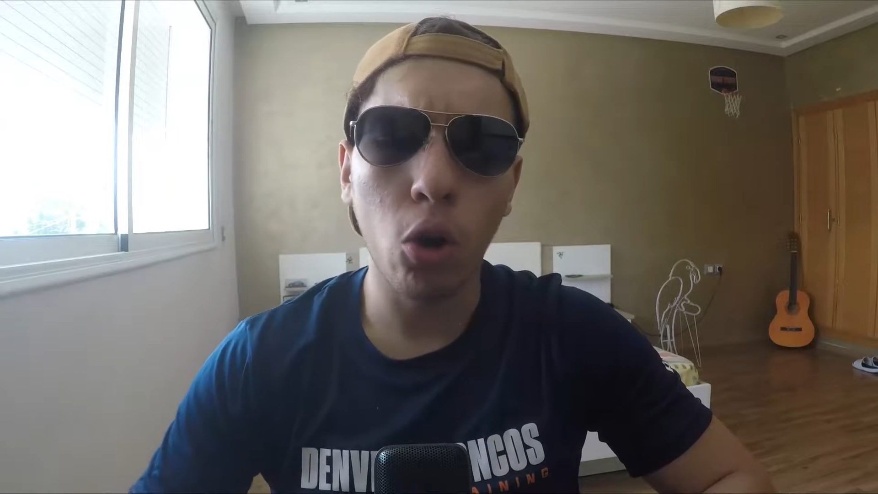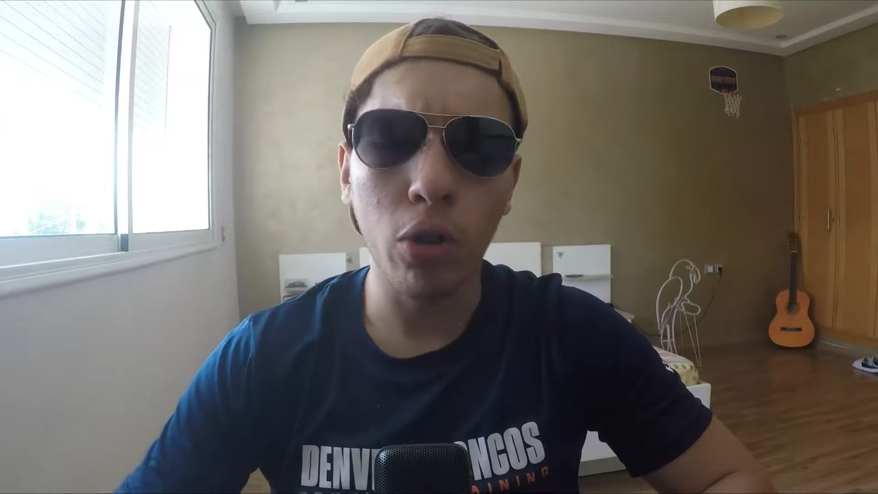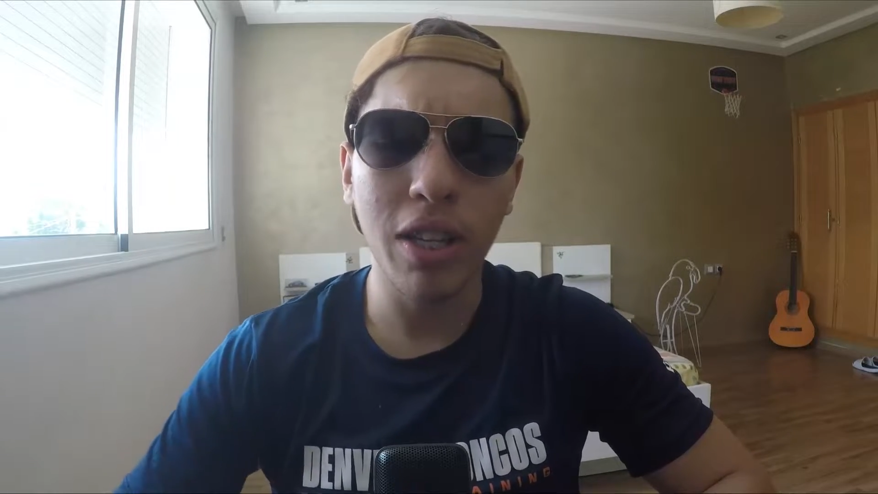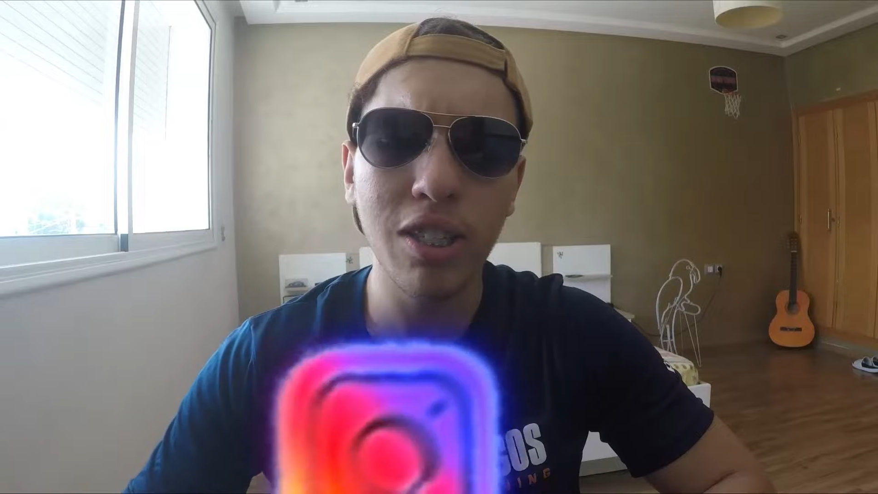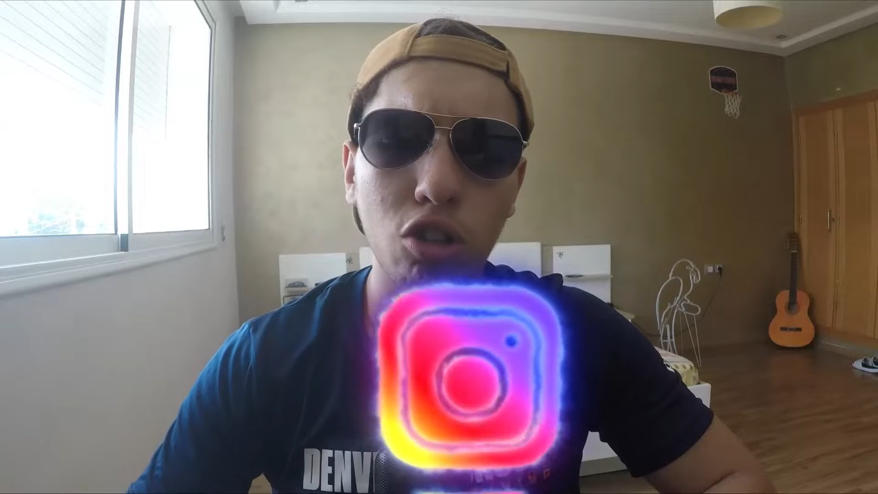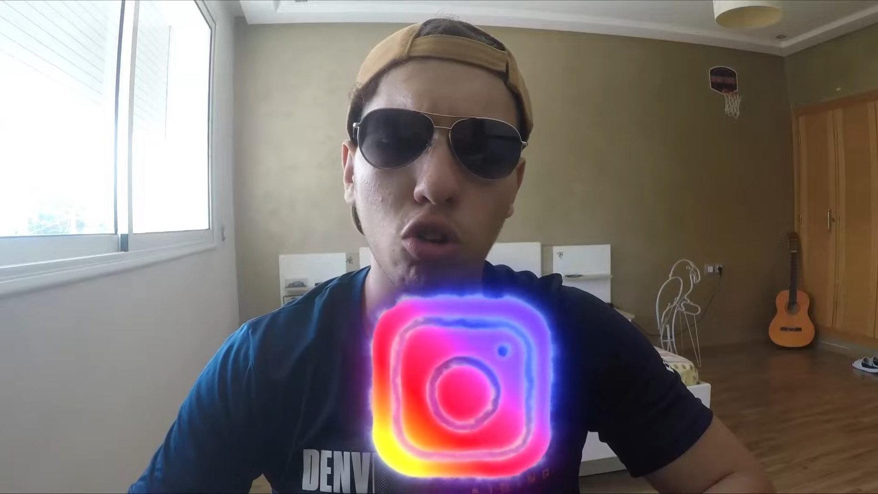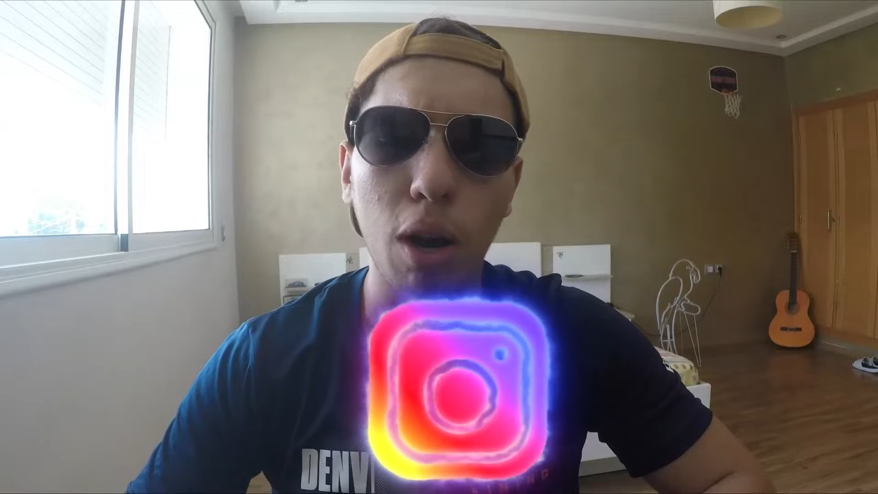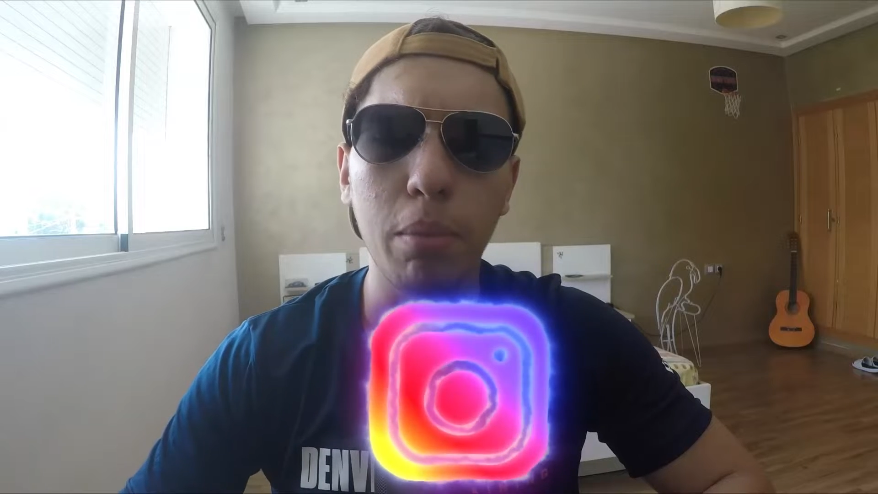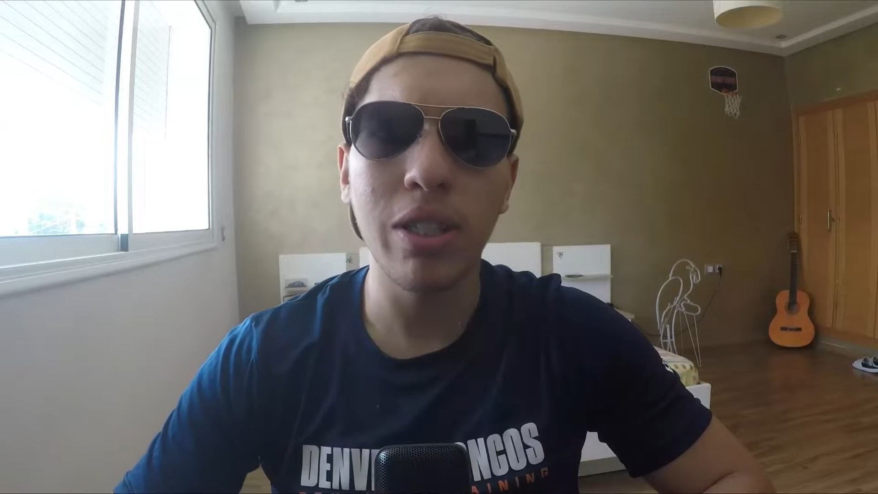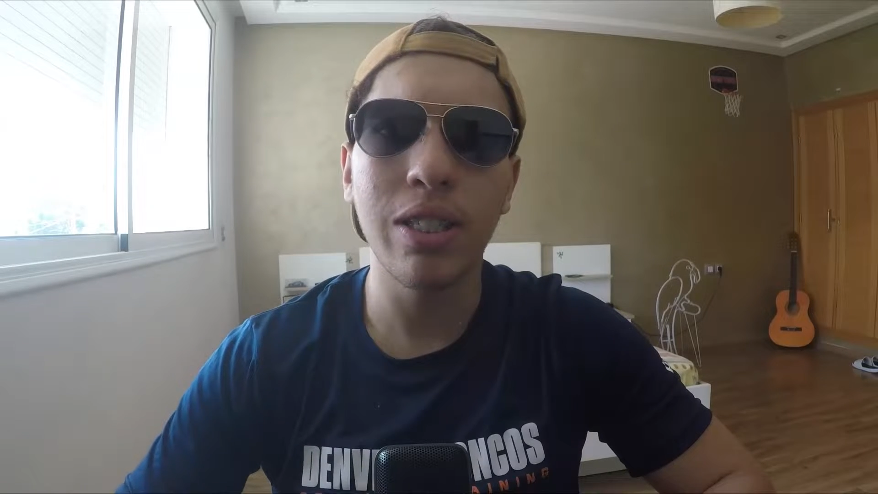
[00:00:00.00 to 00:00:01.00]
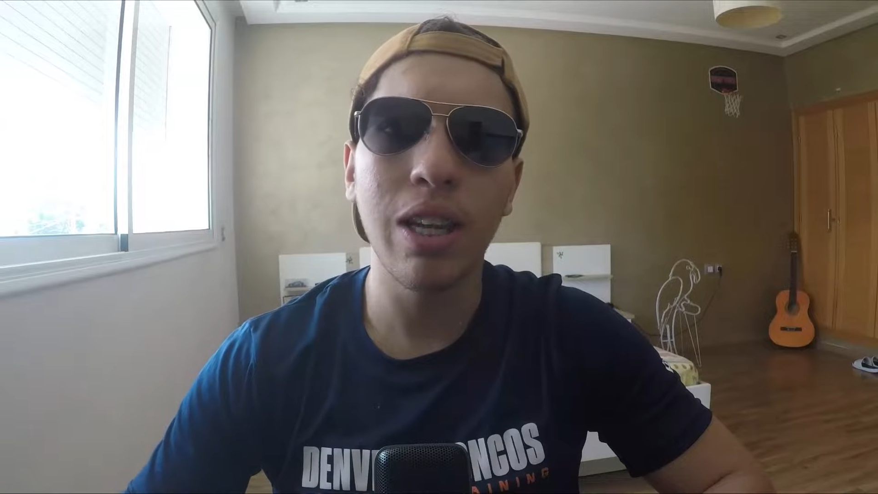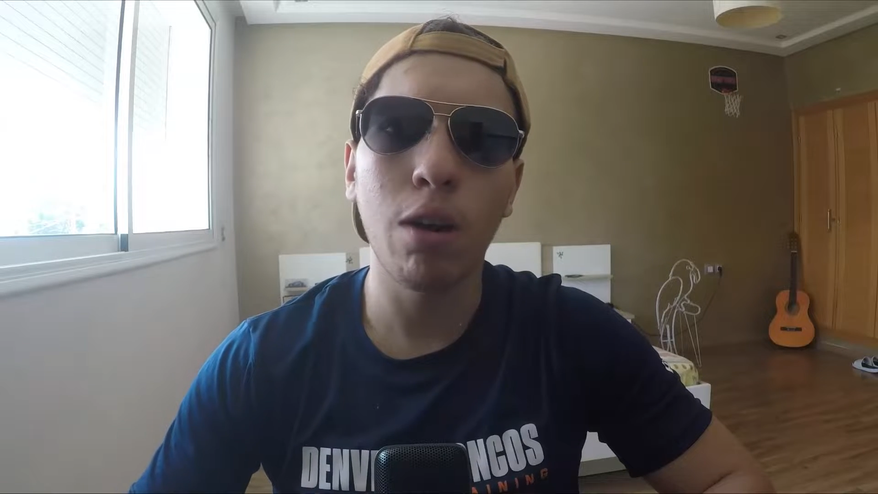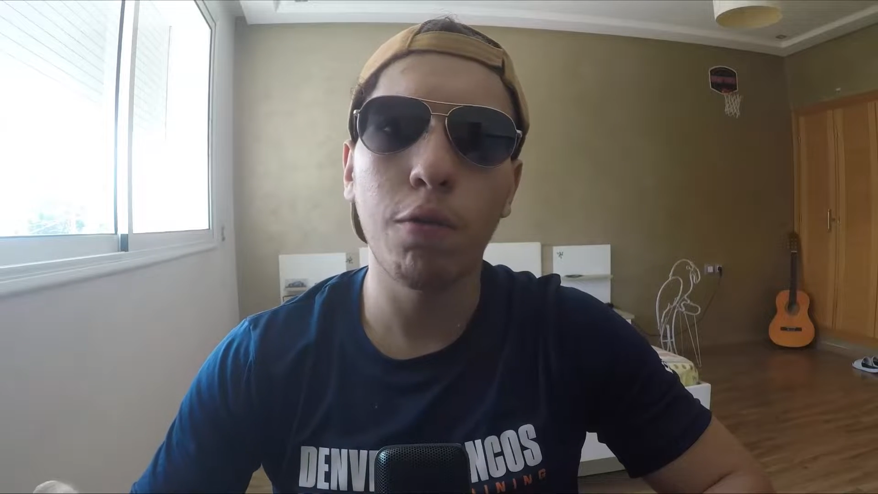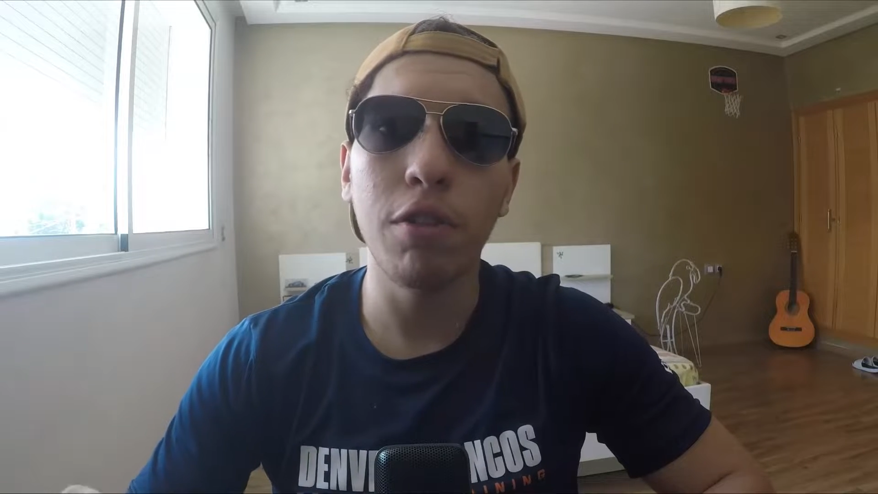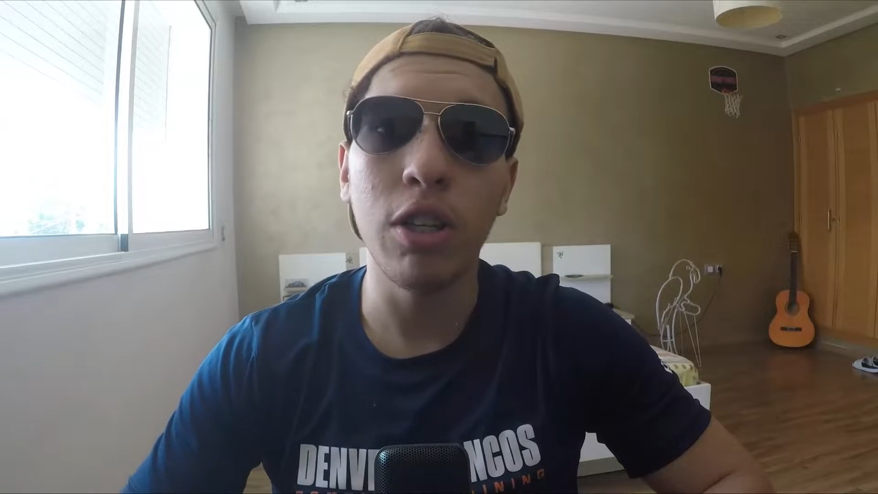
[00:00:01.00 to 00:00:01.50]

on Instagram instead of